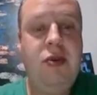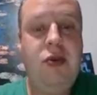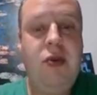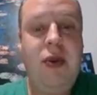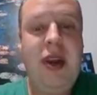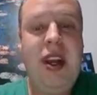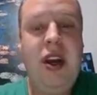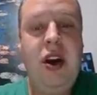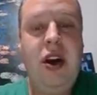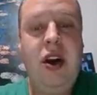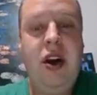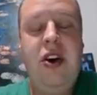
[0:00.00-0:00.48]

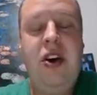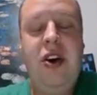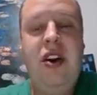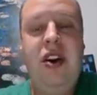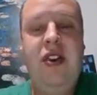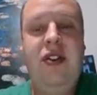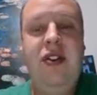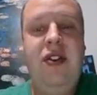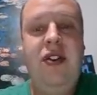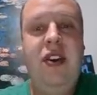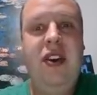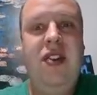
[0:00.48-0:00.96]

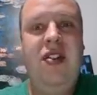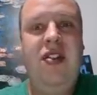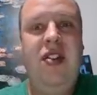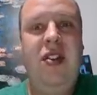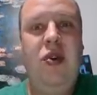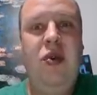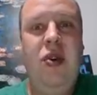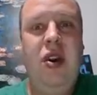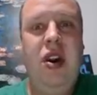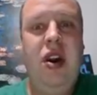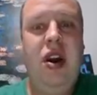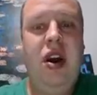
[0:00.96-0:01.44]

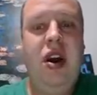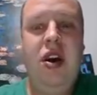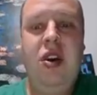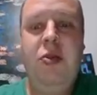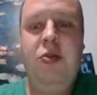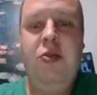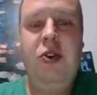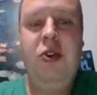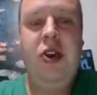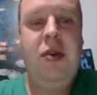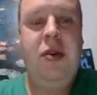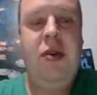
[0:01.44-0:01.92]

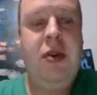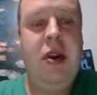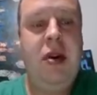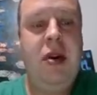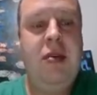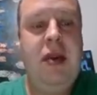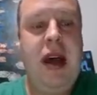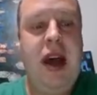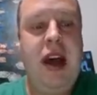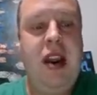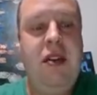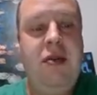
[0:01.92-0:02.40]
$361
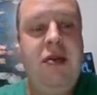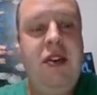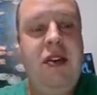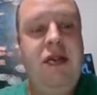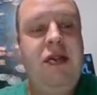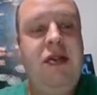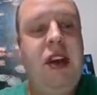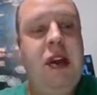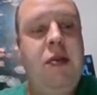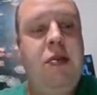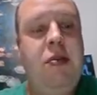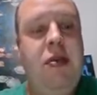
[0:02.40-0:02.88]
premium out of
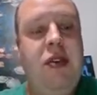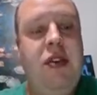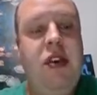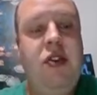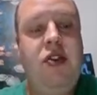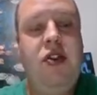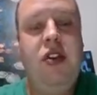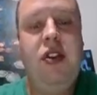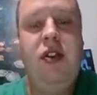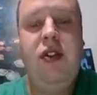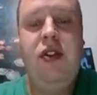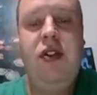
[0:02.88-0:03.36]
15
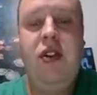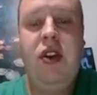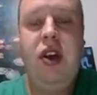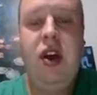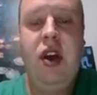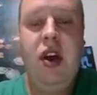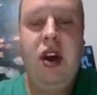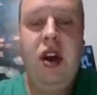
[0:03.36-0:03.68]
positions.